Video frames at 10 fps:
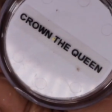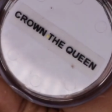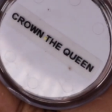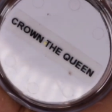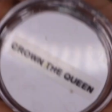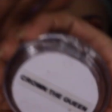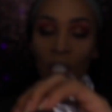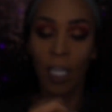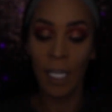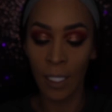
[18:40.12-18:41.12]

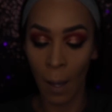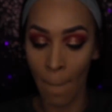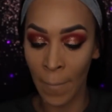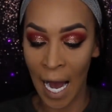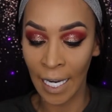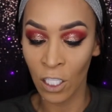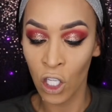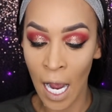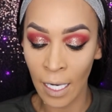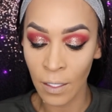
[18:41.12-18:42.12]
lashes by
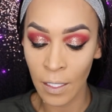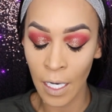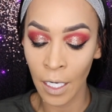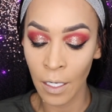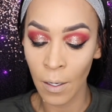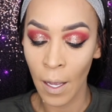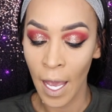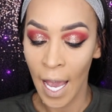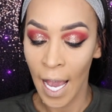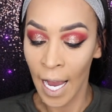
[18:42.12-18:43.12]
Johnson,
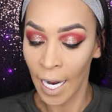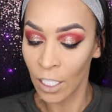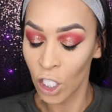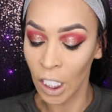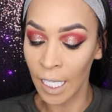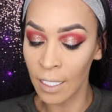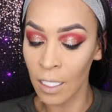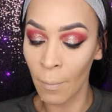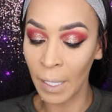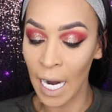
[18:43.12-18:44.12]
and she is
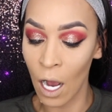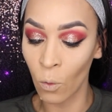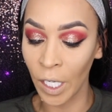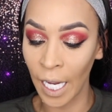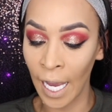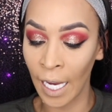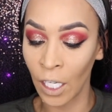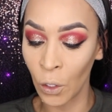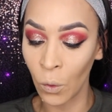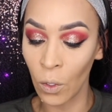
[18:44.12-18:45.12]
coming out with a
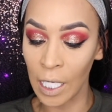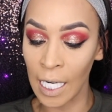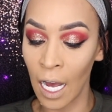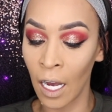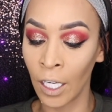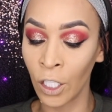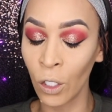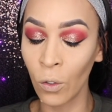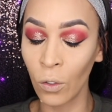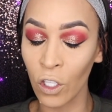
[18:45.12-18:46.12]
new
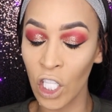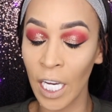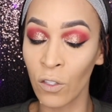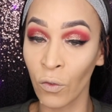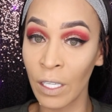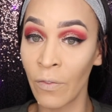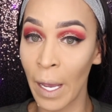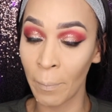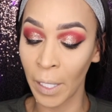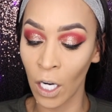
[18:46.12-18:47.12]
she is
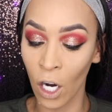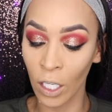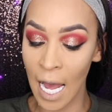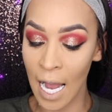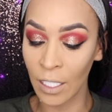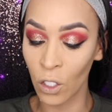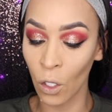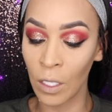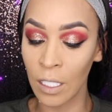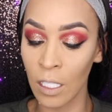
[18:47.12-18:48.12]
revamping her line, so
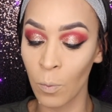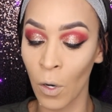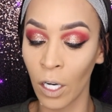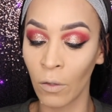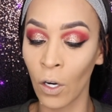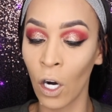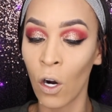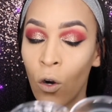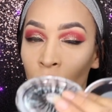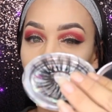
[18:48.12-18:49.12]
this is part of her
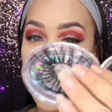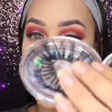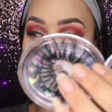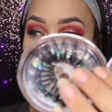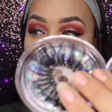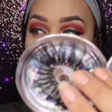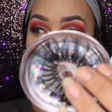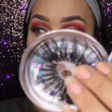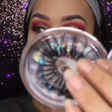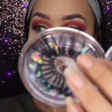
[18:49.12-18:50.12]
old line.
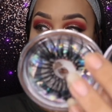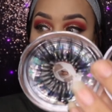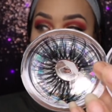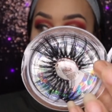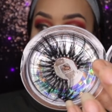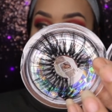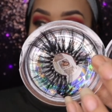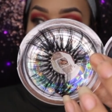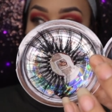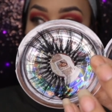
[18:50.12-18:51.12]
But once her
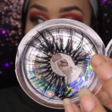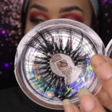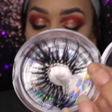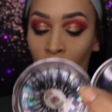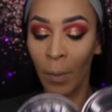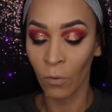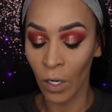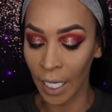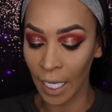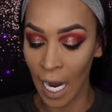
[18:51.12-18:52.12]
line is back up and
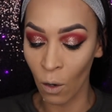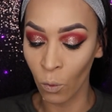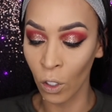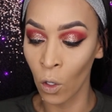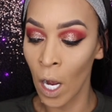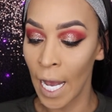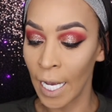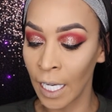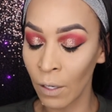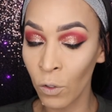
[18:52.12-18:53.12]
running, I will
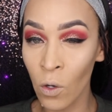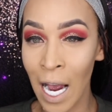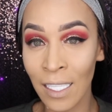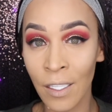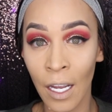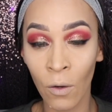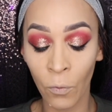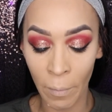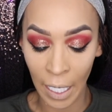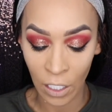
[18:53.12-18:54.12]
give you guys the
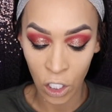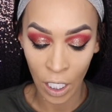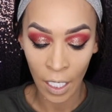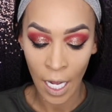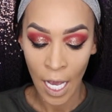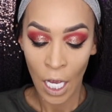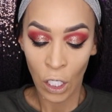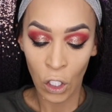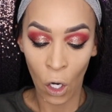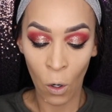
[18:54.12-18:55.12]
information.
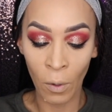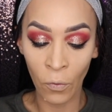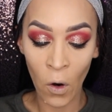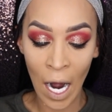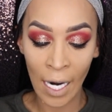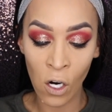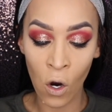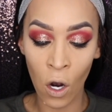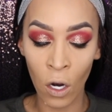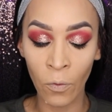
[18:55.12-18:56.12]
So before I go
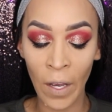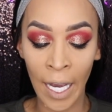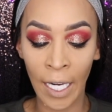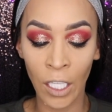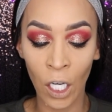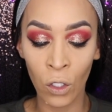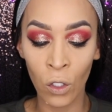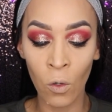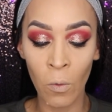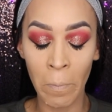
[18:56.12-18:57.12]
off and
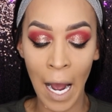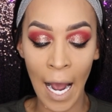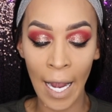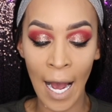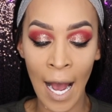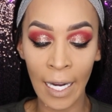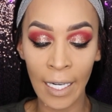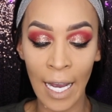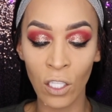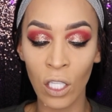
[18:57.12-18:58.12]
do my
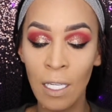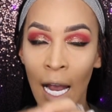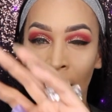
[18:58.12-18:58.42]
eyelashes, I